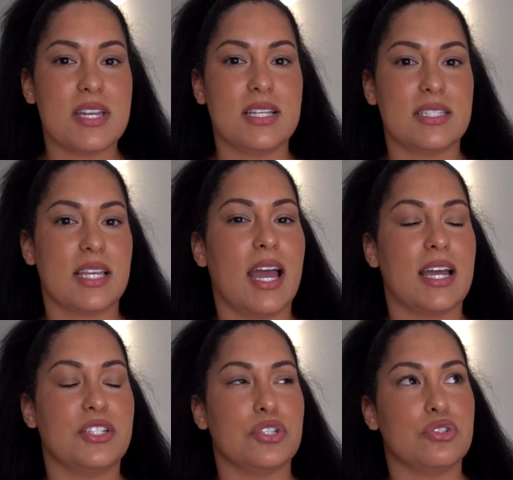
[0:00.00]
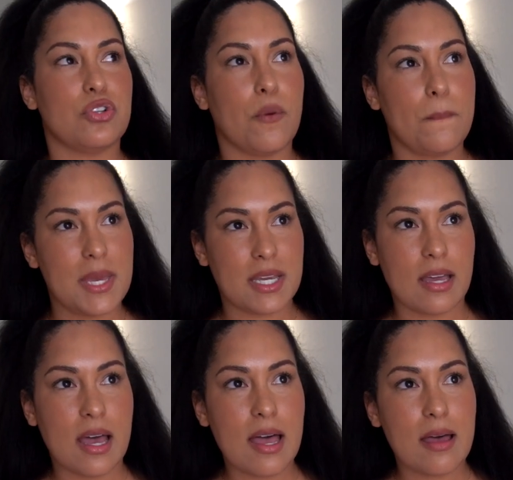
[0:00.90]
things that I just don't
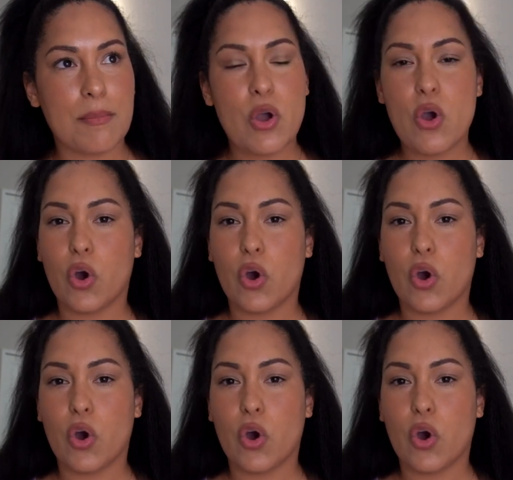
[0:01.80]
pick up,